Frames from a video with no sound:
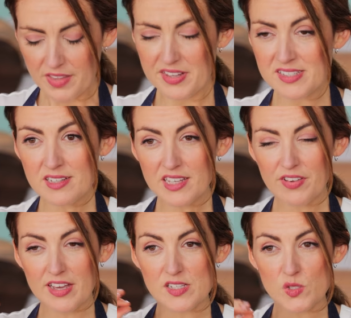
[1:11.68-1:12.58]
This can
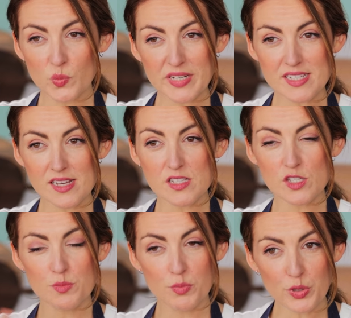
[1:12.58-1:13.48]
give it a sweeter,
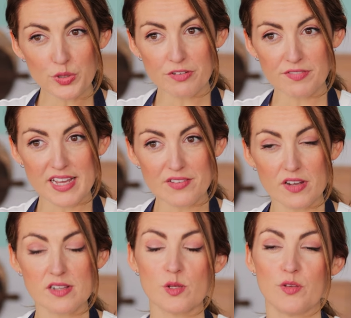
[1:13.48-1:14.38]
smoother
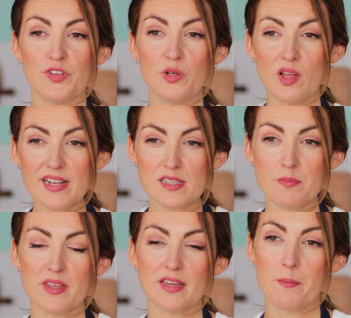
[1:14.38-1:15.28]
flavour, so if you like
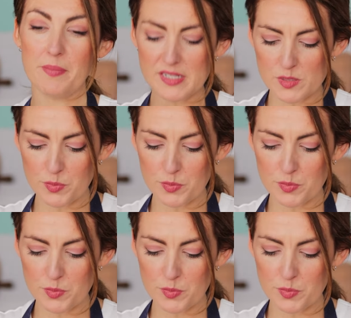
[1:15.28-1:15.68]
something a bit